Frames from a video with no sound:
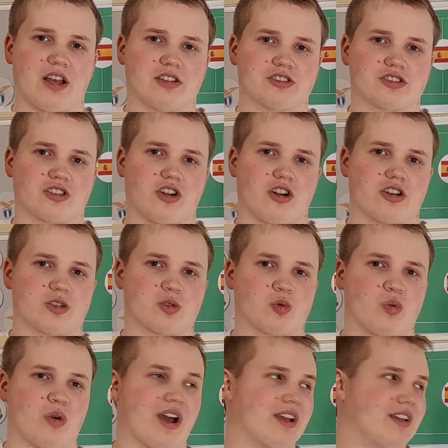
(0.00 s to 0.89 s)

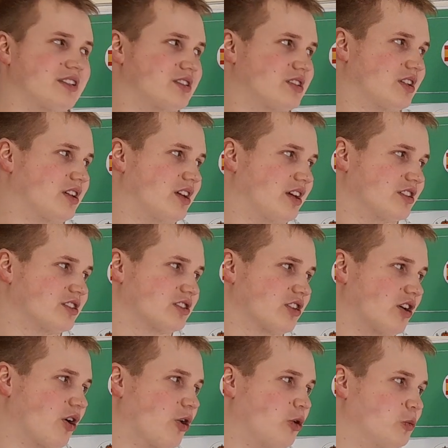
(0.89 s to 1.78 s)
scored twice.
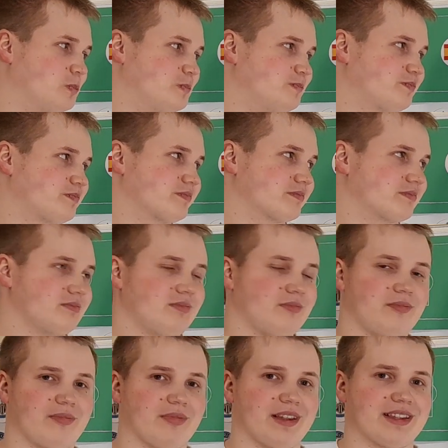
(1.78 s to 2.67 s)

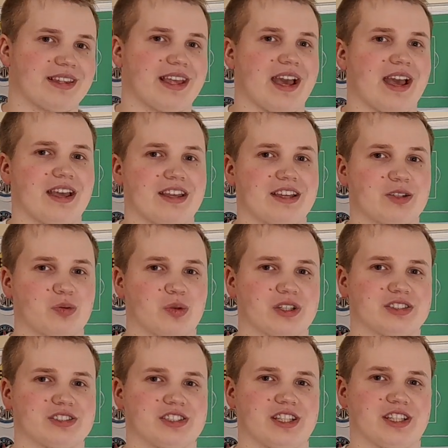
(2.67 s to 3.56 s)
It
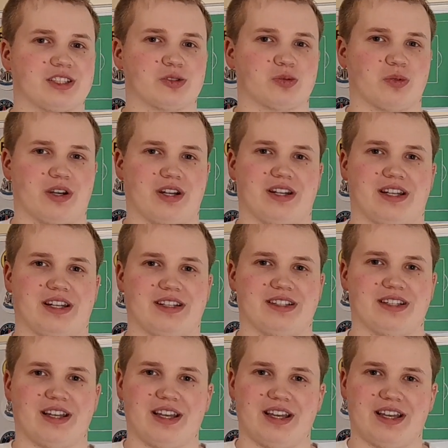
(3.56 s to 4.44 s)
was 6-1
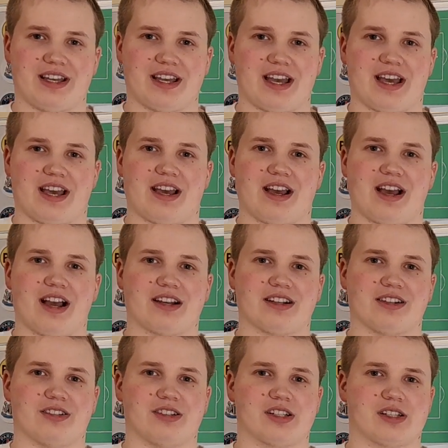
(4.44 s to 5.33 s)
and
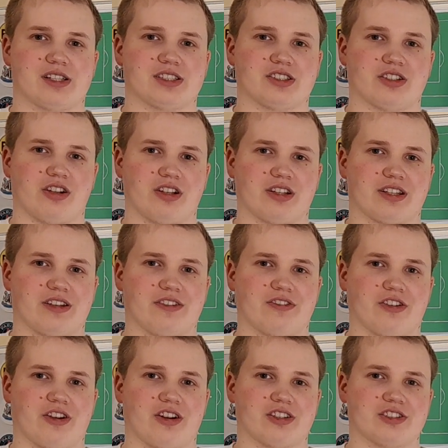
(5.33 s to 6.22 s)
ugly result
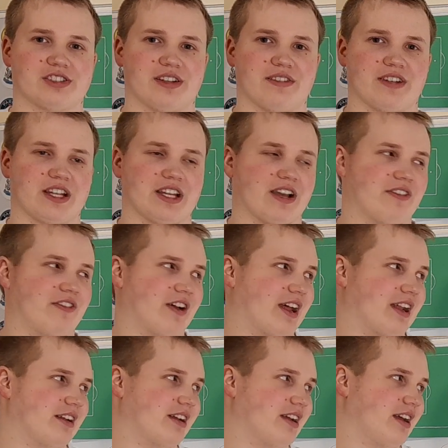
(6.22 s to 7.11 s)
if you're a Sevilla
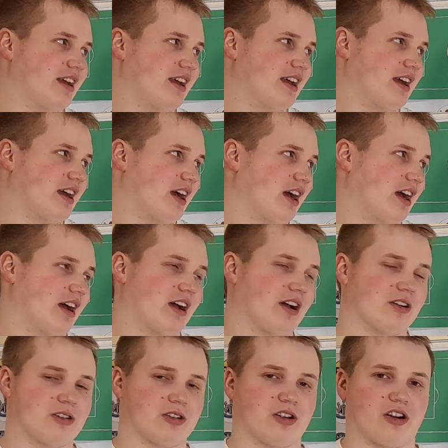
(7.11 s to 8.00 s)
fan
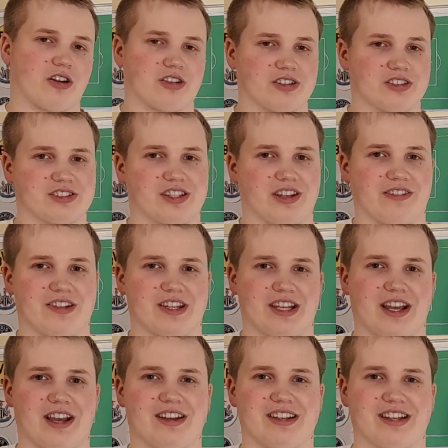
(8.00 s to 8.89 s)
or
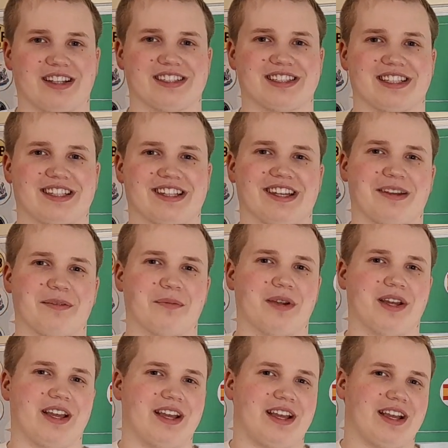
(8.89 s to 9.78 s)
Sevilla as a
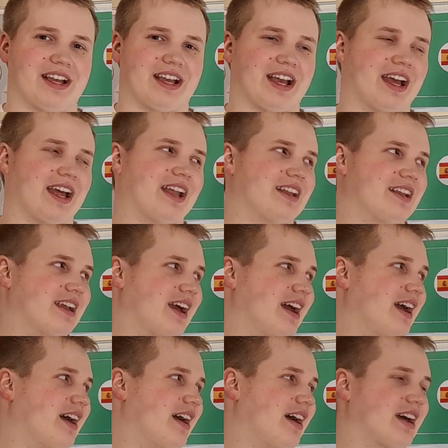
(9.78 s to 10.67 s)
team. And
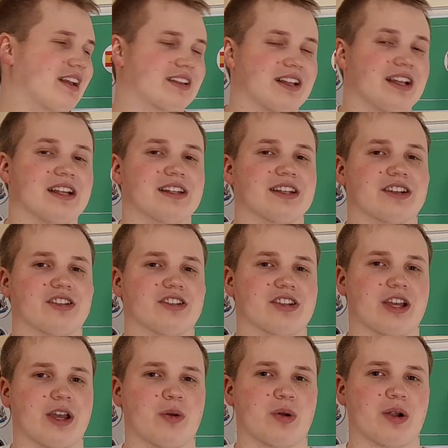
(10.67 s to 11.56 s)
Atletico, they